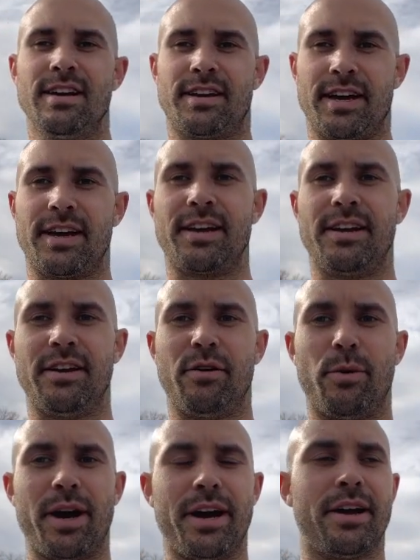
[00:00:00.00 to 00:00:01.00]
kicking it
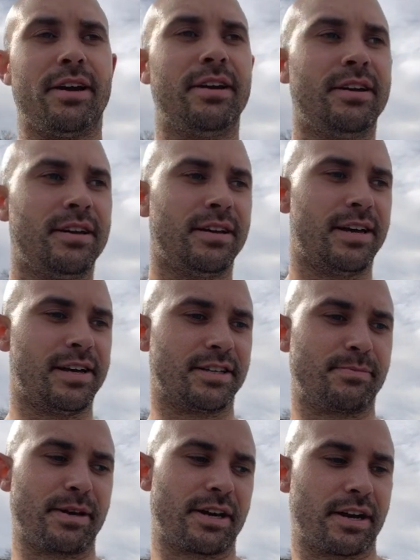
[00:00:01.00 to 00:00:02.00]
away is
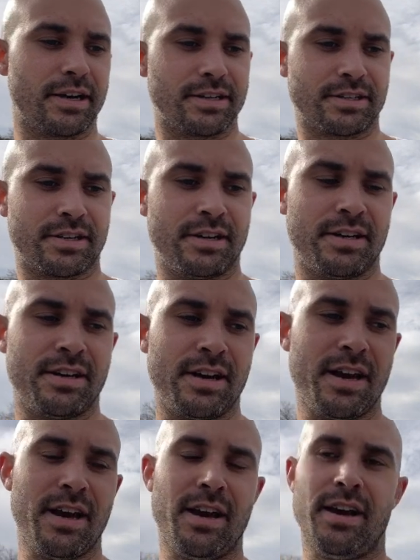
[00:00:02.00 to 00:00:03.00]
because
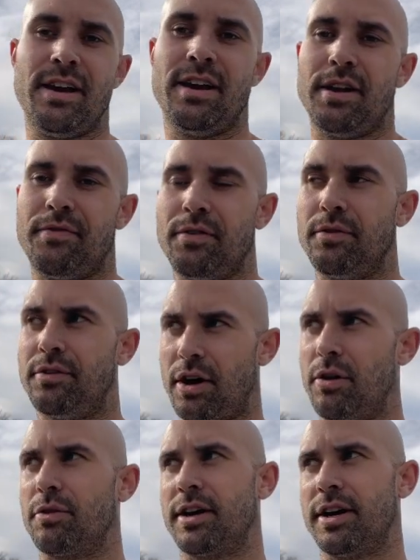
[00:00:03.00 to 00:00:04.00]
if you
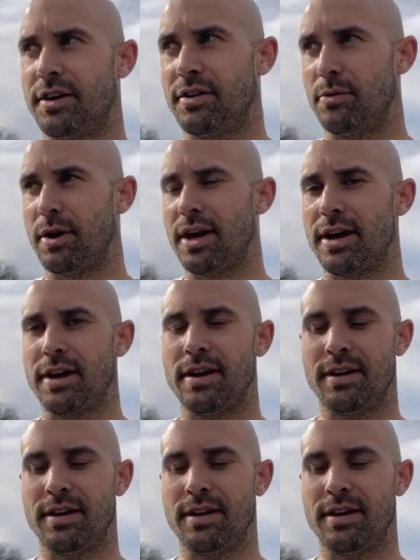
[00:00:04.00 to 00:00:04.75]
don't kick it away,